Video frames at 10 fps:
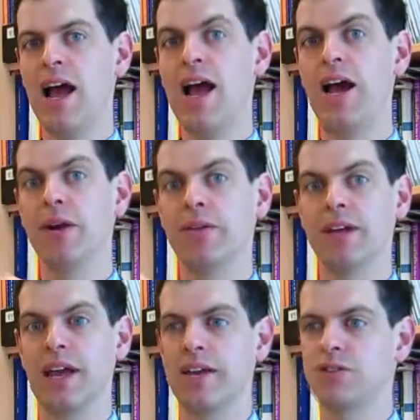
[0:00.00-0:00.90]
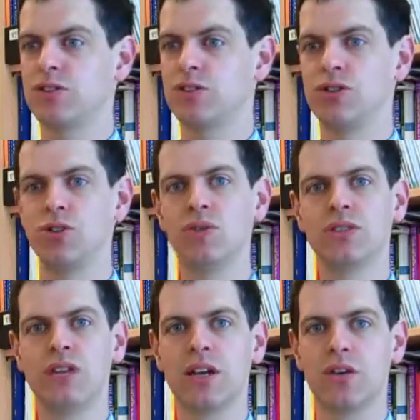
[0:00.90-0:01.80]
how they have to
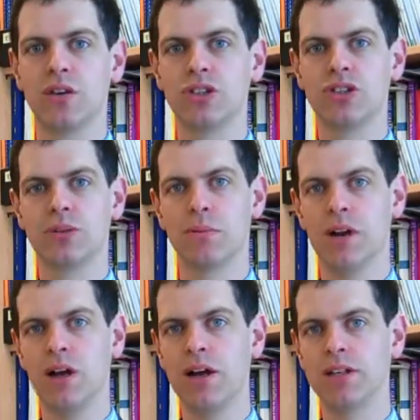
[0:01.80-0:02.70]
use their knowledge and apply